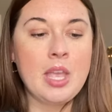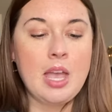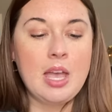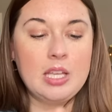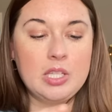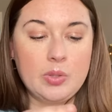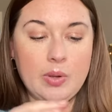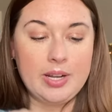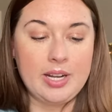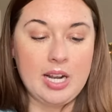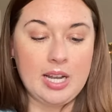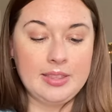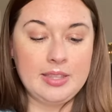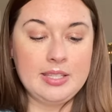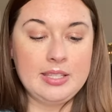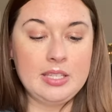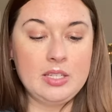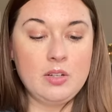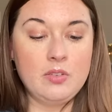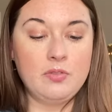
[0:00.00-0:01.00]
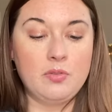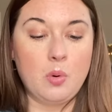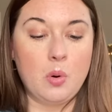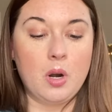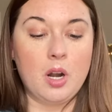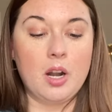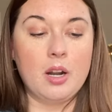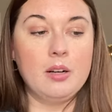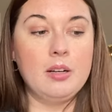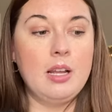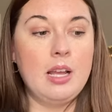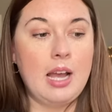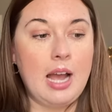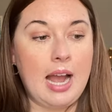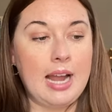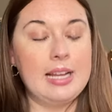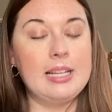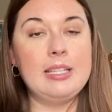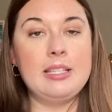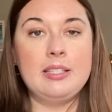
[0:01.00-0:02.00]
So I cut this into four.
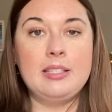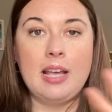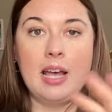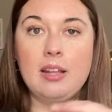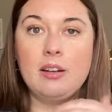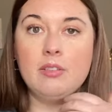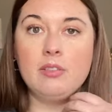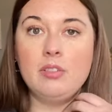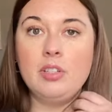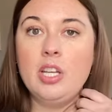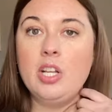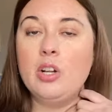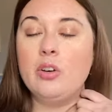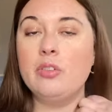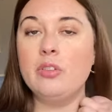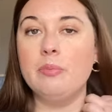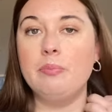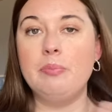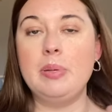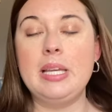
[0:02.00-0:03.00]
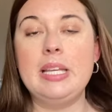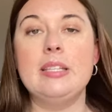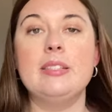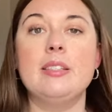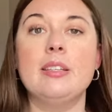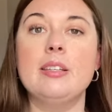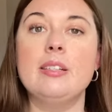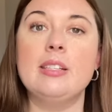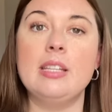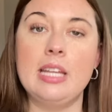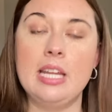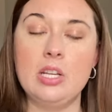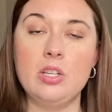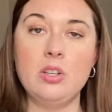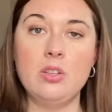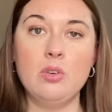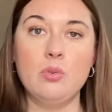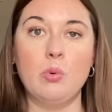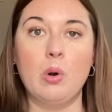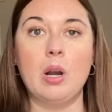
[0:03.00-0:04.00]
I set, you know, the pieces in each of
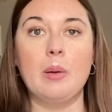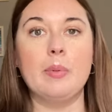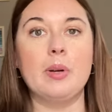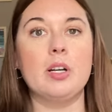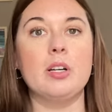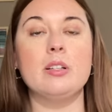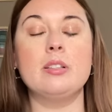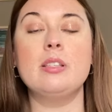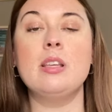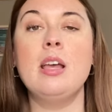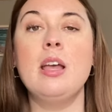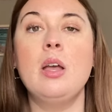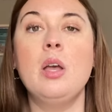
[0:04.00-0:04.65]
the warmers.